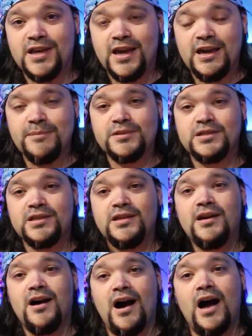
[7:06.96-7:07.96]
games
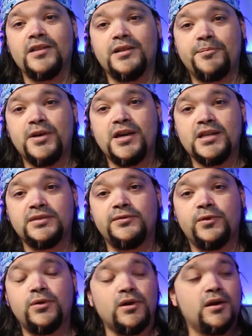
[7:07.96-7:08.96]
on the
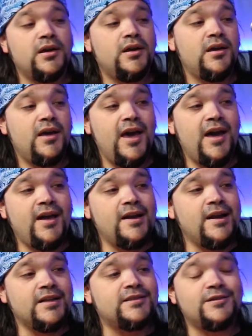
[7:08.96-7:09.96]
PS4.
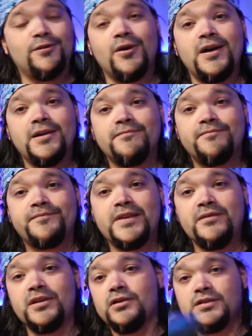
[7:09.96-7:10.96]
And that's great.
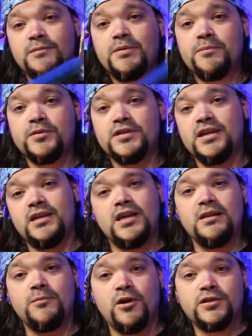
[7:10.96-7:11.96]
Even though some people say
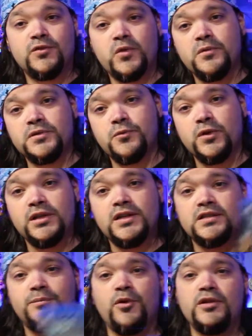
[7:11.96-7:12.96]
Kingdom Hearts 3 was really
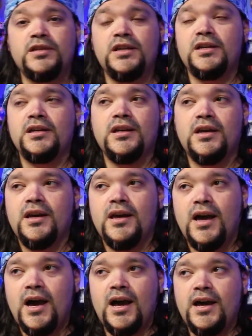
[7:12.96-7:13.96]
disappointing,
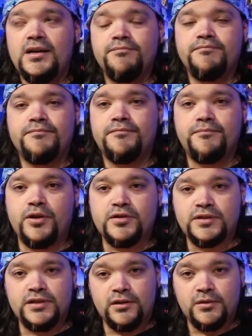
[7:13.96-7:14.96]
I
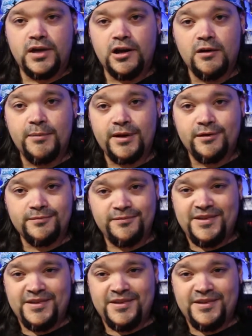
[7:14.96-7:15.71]
personally don't care about